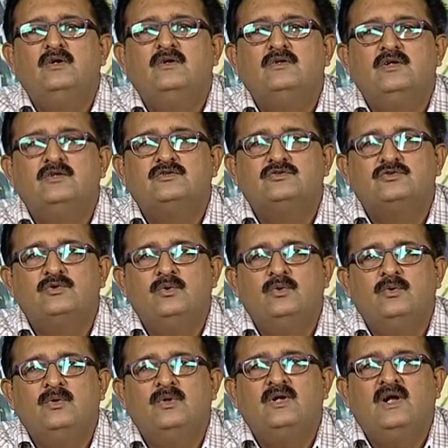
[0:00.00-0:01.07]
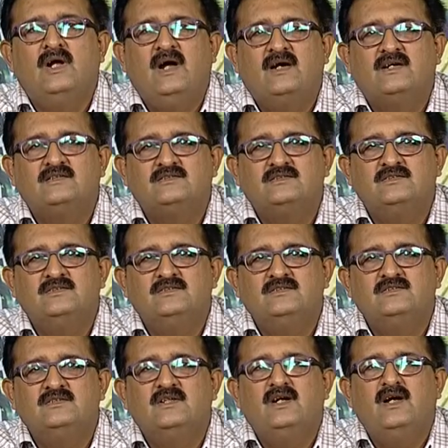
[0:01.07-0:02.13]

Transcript: the slower access